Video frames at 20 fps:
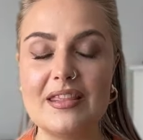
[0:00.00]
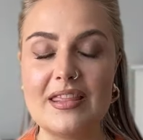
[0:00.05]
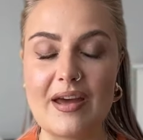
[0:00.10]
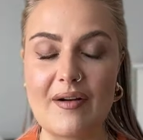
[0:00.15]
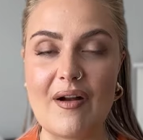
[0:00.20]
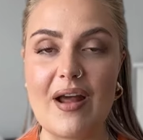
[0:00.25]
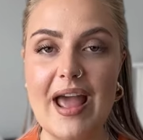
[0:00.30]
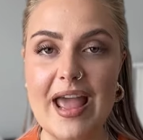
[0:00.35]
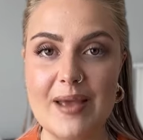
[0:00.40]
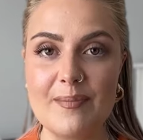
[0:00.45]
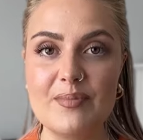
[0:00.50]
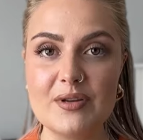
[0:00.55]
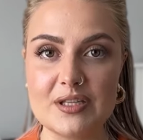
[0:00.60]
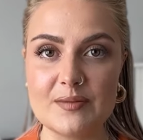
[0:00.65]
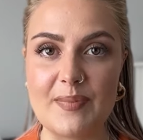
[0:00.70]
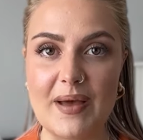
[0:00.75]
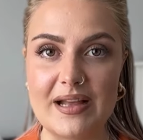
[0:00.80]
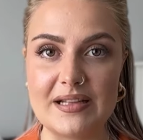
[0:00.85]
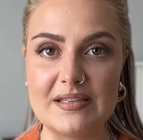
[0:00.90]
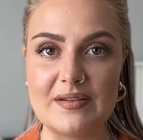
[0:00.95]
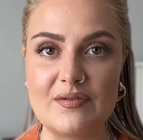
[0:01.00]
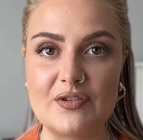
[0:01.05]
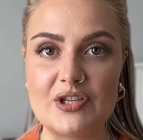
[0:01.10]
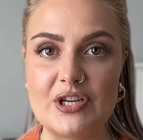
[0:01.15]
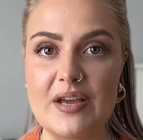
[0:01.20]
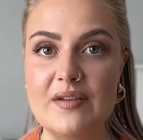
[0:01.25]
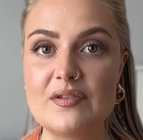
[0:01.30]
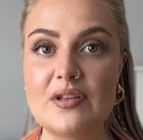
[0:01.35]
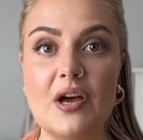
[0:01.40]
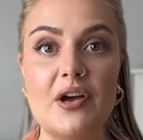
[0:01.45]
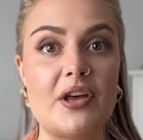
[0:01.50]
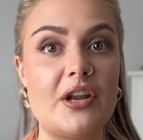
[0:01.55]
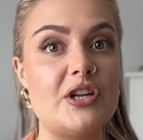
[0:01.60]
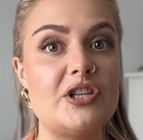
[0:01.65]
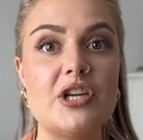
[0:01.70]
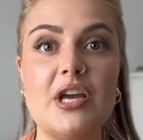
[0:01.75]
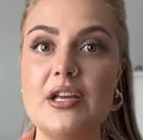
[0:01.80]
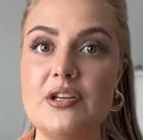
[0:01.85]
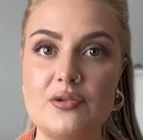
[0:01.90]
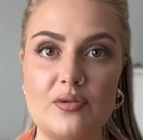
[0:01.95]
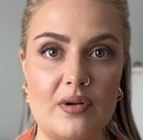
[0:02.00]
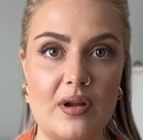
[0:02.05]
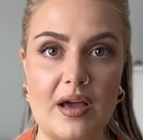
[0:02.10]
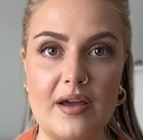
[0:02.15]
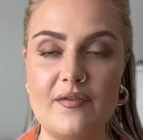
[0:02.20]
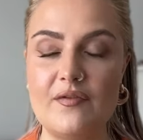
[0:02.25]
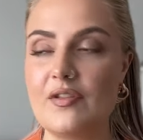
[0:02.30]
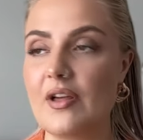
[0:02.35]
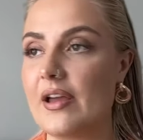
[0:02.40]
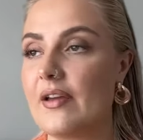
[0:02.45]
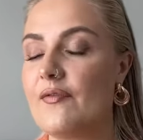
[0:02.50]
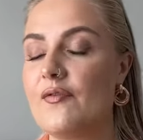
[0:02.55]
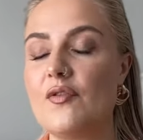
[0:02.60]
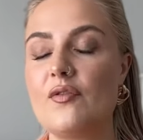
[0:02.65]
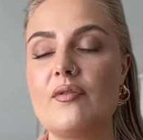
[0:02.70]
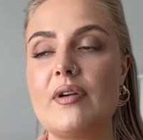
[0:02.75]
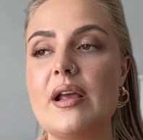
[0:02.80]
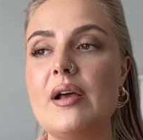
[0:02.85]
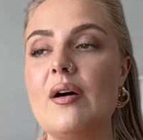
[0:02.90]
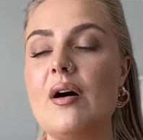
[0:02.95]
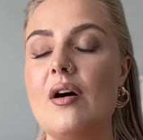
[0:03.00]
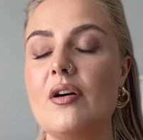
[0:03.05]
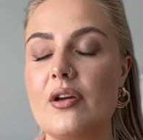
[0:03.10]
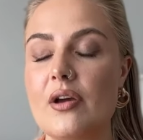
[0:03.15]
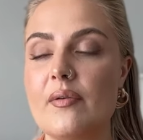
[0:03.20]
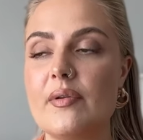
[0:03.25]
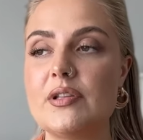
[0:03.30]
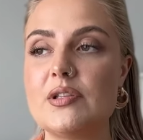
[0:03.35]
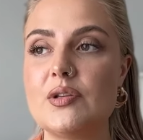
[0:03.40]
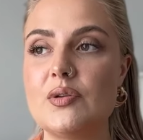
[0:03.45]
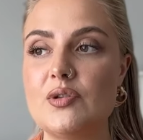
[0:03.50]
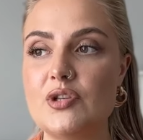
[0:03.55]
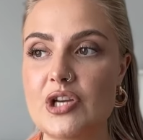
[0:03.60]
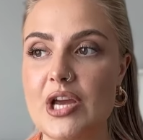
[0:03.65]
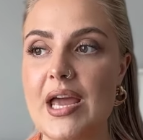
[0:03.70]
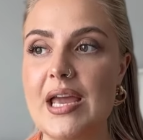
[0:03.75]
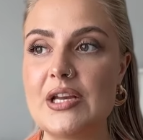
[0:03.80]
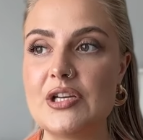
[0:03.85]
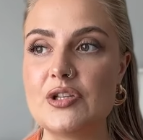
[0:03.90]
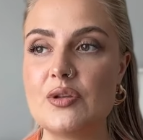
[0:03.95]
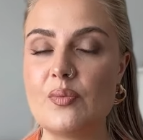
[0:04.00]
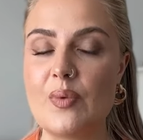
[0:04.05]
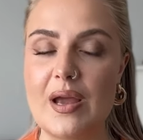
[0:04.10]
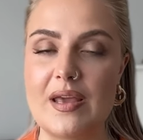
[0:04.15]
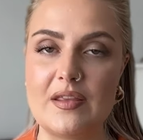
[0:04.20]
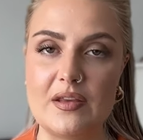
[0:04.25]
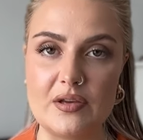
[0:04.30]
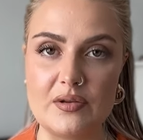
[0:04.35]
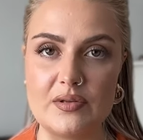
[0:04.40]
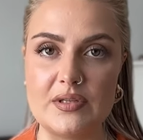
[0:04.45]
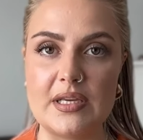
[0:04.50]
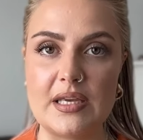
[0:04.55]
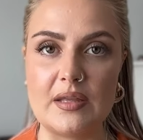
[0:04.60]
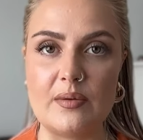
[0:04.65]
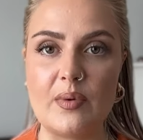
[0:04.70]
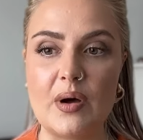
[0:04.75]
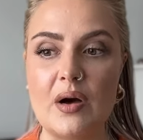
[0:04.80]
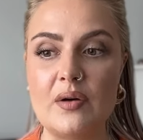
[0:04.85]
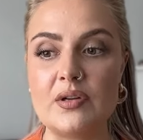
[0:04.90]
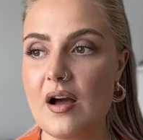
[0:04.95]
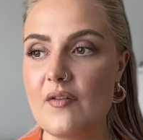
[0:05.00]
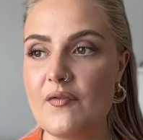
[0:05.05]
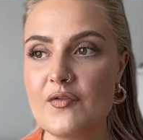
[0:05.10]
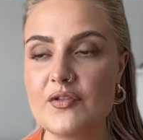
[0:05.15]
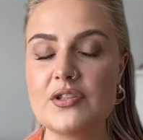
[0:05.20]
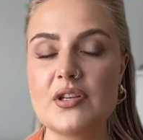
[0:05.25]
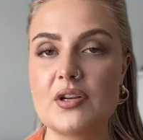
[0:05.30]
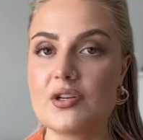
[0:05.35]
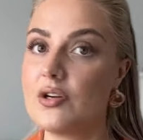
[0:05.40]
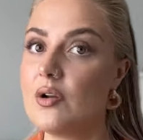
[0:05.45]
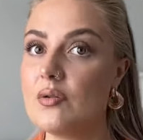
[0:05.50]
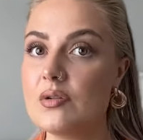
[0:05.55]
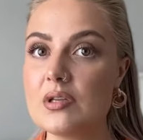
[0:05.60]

There are 8 perspective shifts that are going to change your life, like for real, are going to change the way that you see the world. For such a long